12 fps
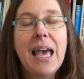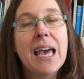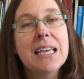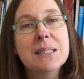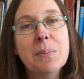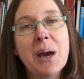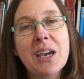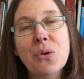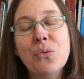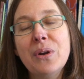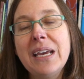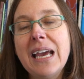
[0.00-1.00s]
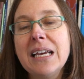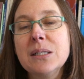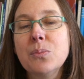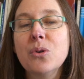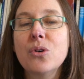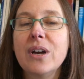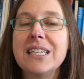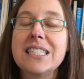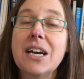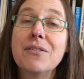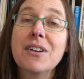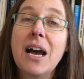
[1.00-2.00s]
As my career has progressed,
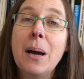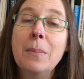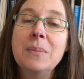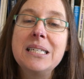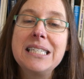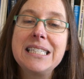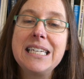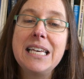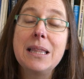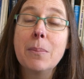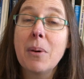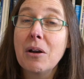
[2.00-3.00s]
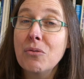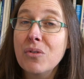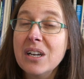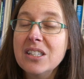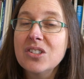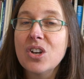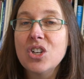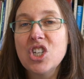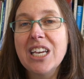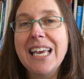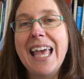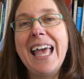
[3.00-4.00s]
I've come to see that by
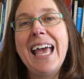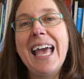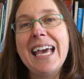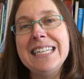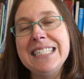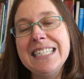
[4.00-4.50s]
researching and